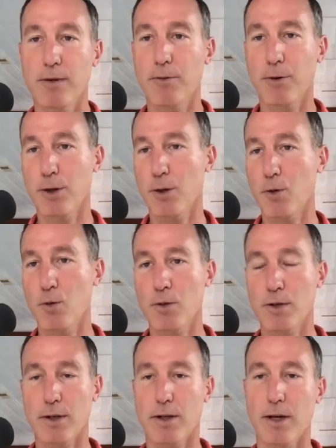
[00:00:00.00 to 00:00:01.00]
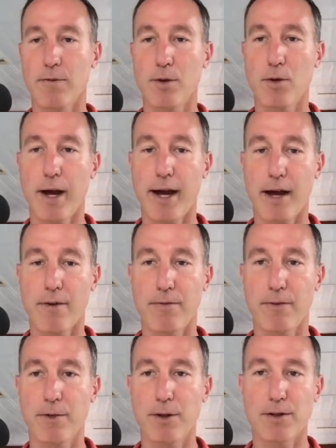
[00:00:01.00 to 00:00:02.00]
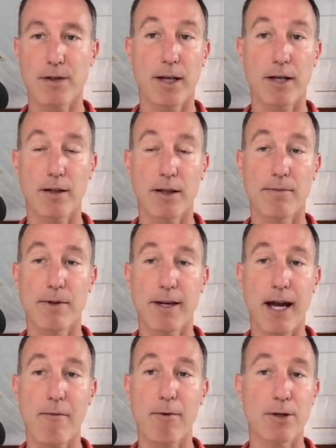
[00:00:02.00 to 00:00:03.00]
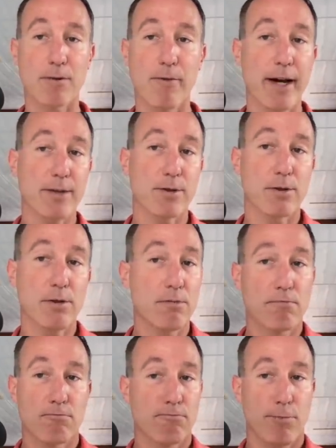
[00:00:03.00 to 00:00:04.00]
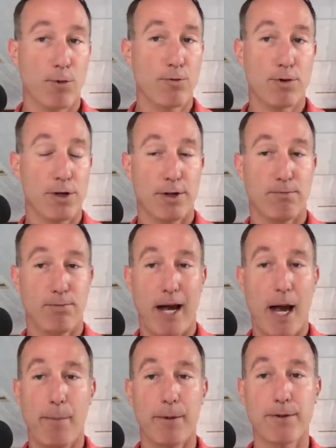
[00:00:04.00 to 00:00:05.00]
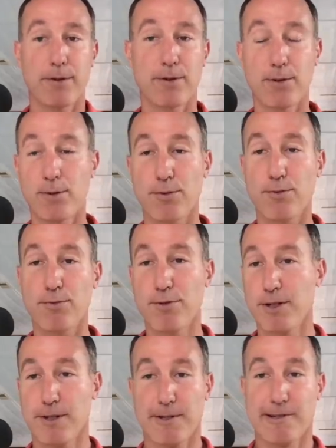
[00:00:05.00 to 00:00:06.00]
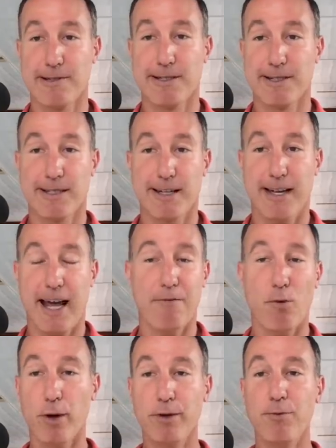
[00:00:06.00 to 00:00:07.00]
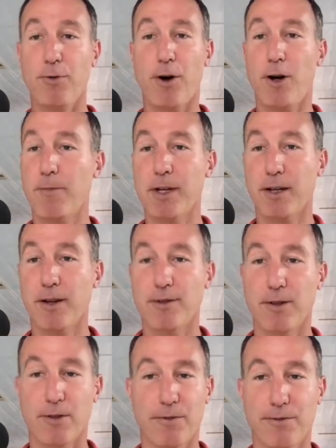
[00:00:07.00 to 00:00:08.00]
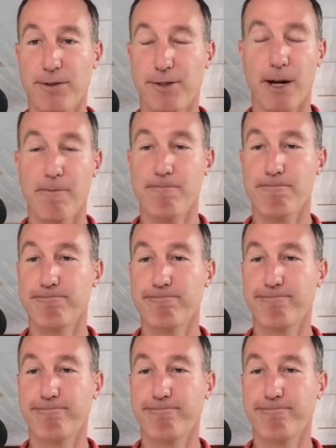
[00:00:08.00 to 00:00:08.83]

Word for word: for you uh, if you have if you're just like uh, an average investor who just happens to have a windfall because of some